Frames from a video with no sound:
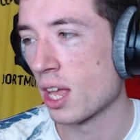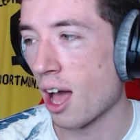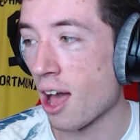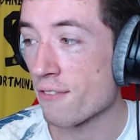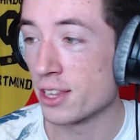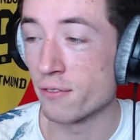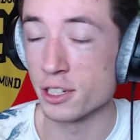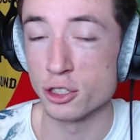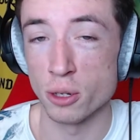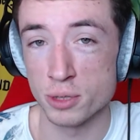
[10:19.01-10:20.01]
I think they'll
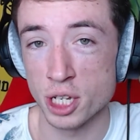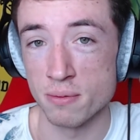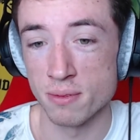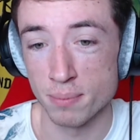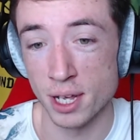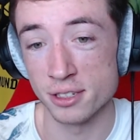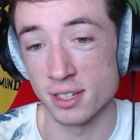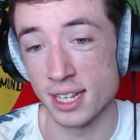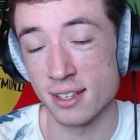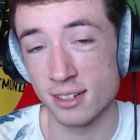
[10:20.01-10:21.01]
finish top 2,
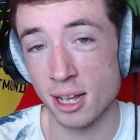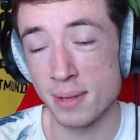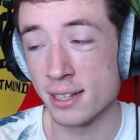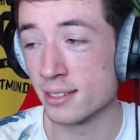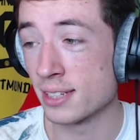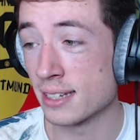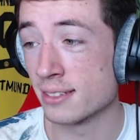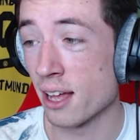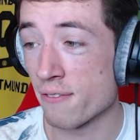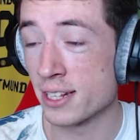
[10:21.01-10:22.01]
personally. Coming into the season,
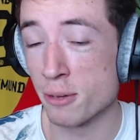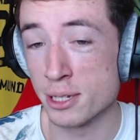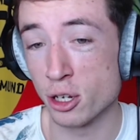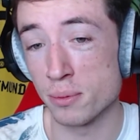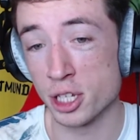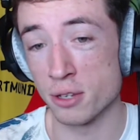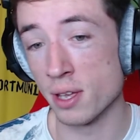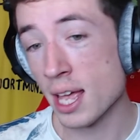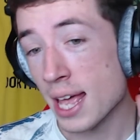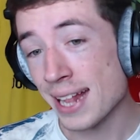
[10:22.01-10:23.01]
I think they'll be top 2.
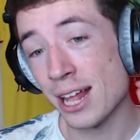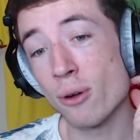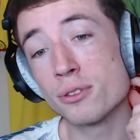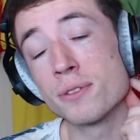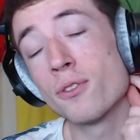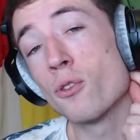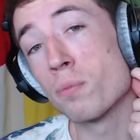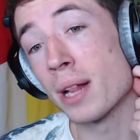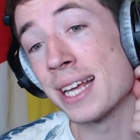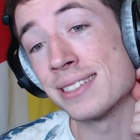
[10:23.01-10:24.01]
Now, on to 4th
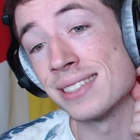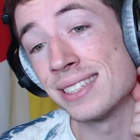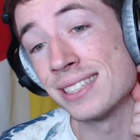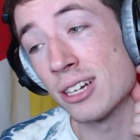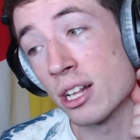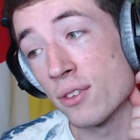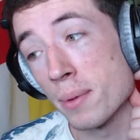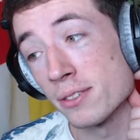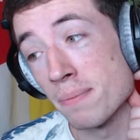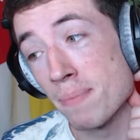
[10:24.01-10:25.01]
place, and this is kind of our
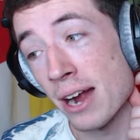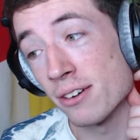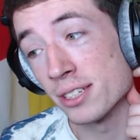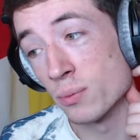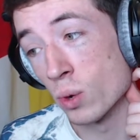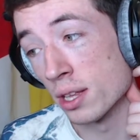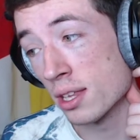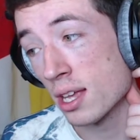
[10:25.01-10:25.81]
most embarrassing one.